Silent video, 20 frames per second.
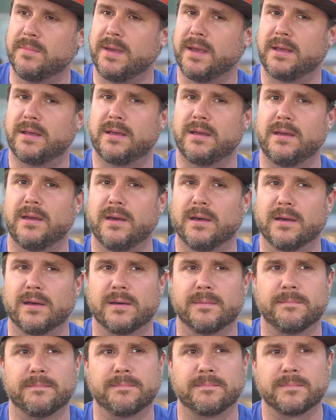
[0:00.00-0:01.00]

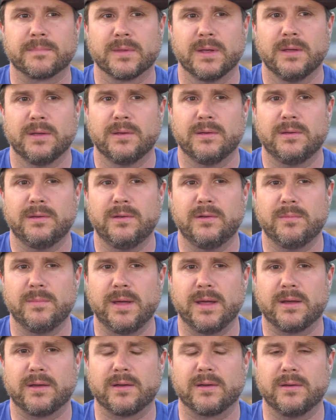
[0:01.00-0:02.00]

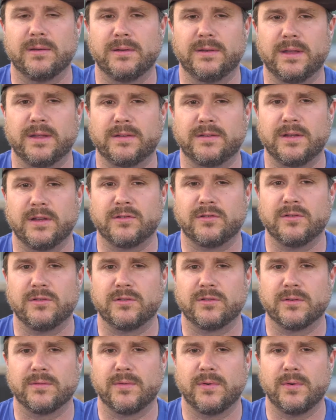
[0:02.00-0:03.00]
make
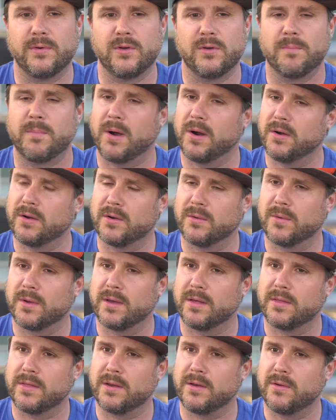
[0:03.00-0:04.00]
decisions of who you partner
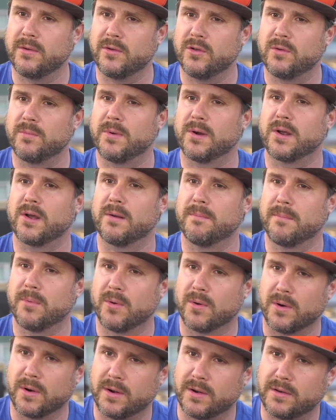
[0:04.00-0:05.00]
with and who you bring on
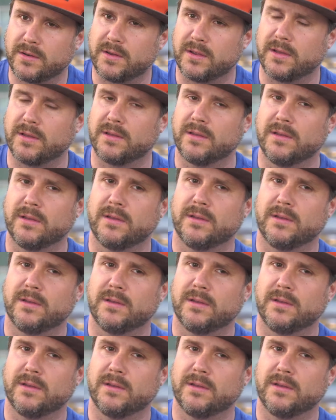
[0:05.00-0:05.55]
board to